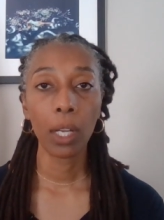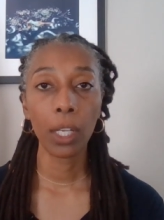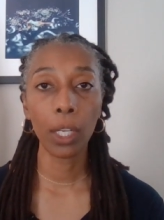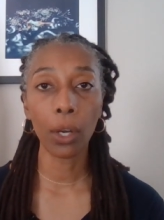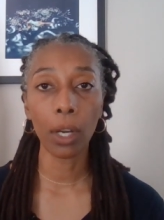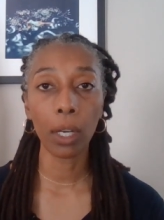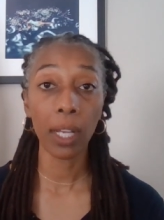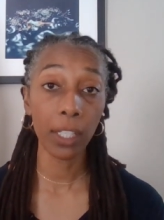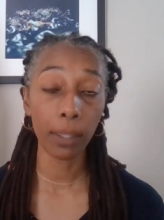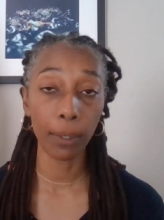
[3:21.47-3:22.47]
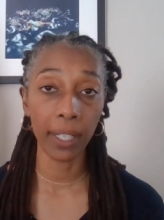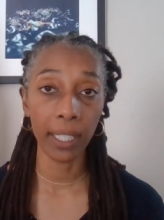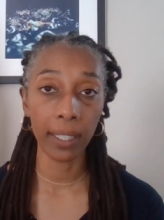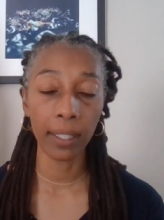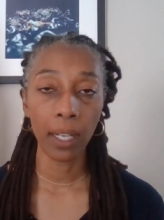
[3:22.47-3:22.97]
your customer
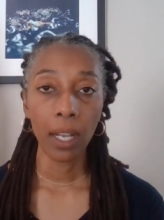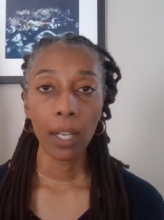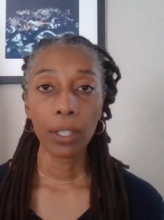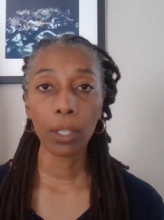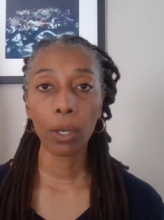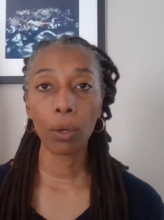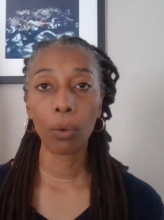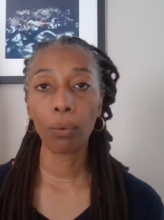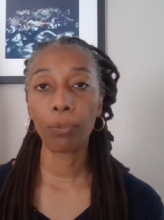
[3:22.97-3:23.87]
is. So,